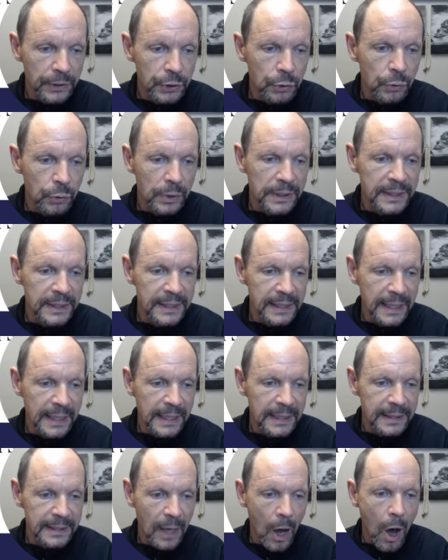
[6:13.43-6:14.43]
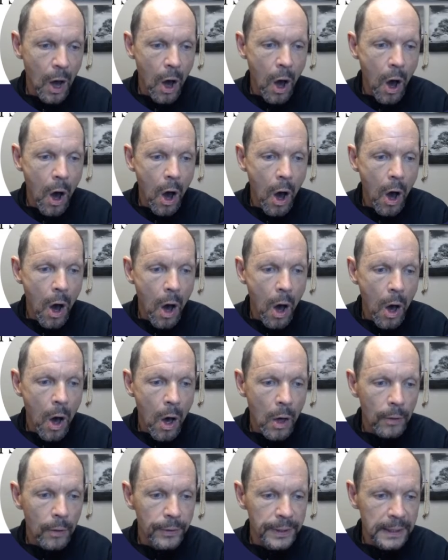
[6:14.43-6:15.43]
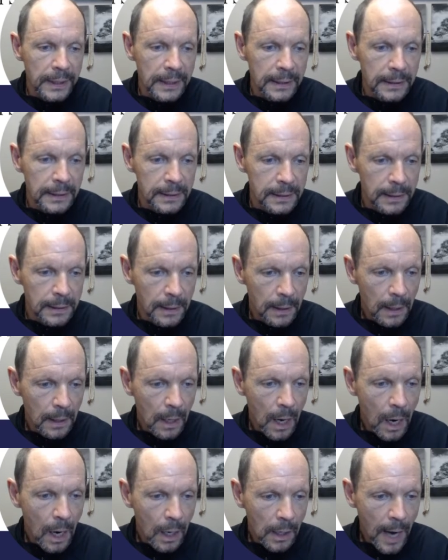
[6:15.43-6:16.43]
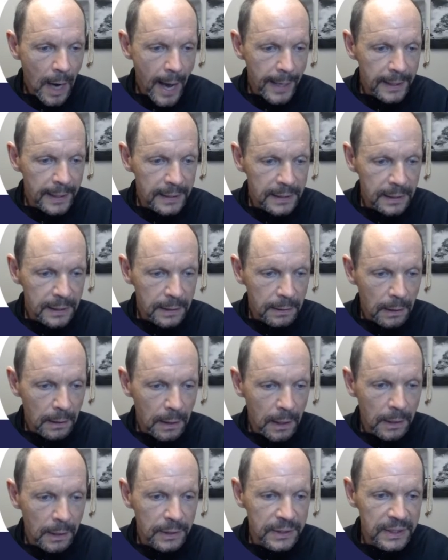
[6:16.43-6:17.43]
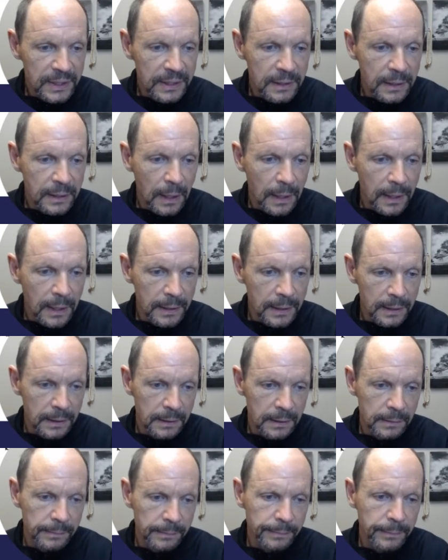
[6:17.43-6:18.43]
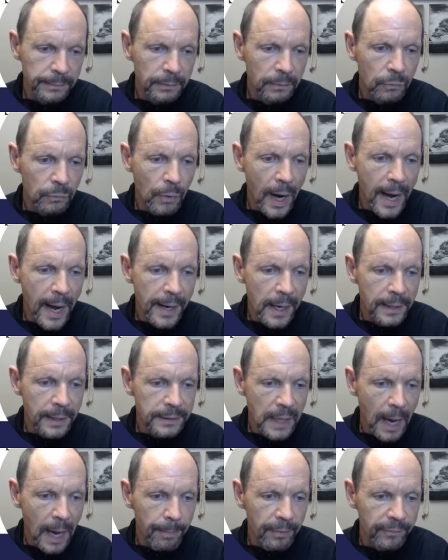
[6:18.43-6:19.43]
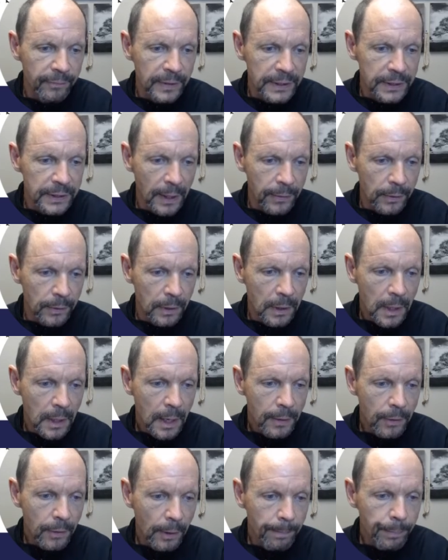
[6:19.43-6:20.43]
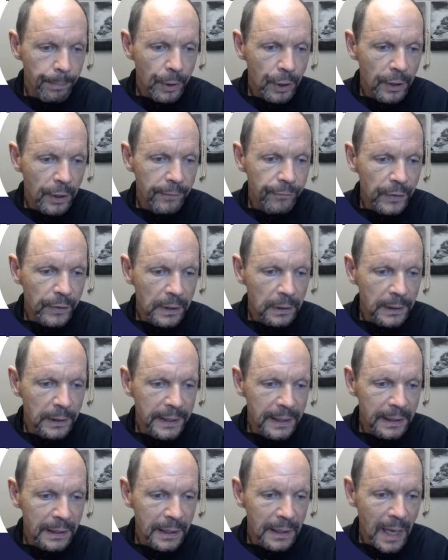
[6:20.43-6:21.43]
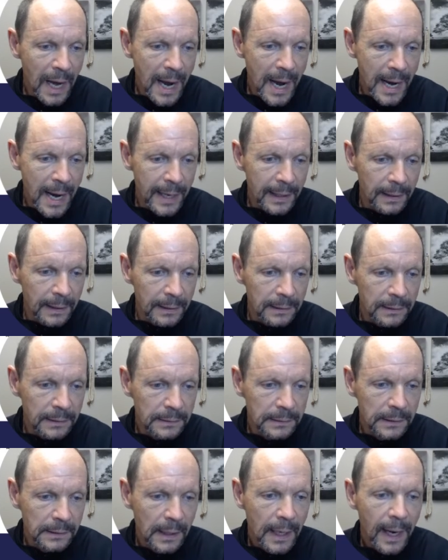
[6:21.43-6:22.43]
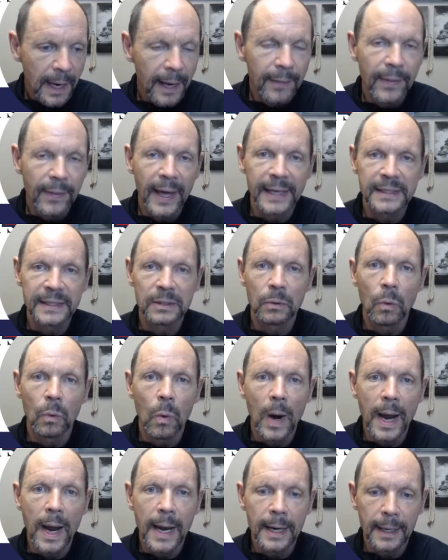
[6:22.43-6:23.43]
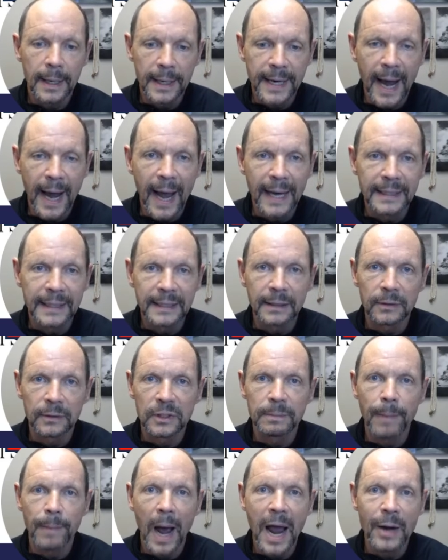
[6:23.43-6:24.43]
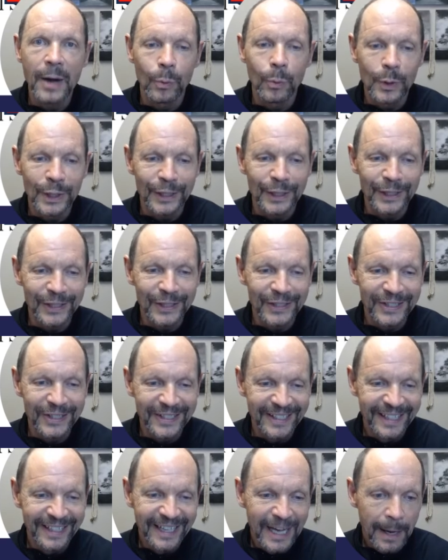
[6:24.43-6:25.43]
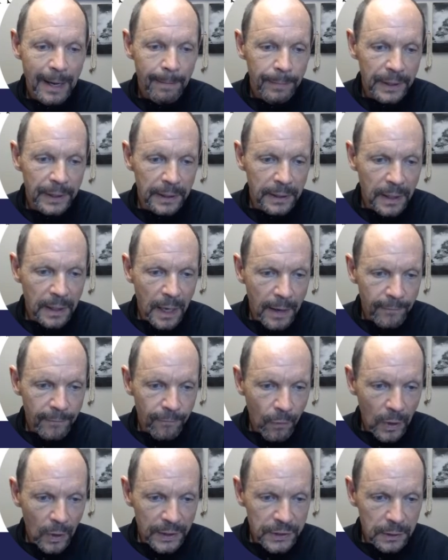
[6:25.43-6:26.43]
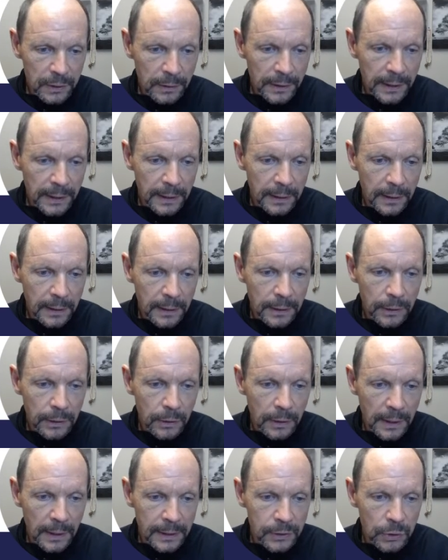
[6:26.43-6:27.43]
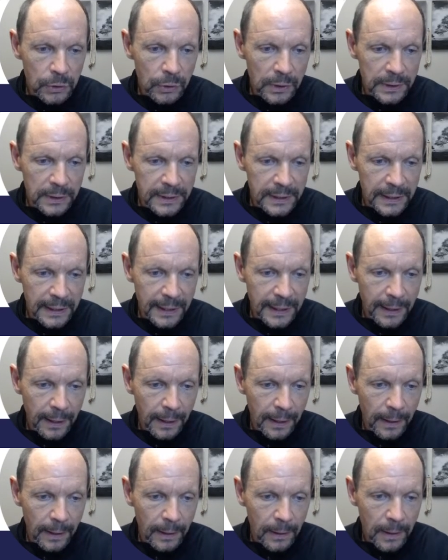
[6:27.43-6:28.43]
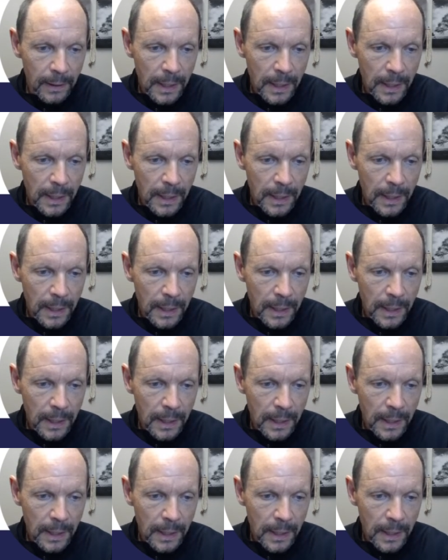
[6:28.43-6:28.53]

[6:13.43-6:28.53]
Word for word: you can see is all these kind of are um, right on top of each other. They're perfectly aligned. And that's the way an ideal spine works. But unfortunately, as you can see here,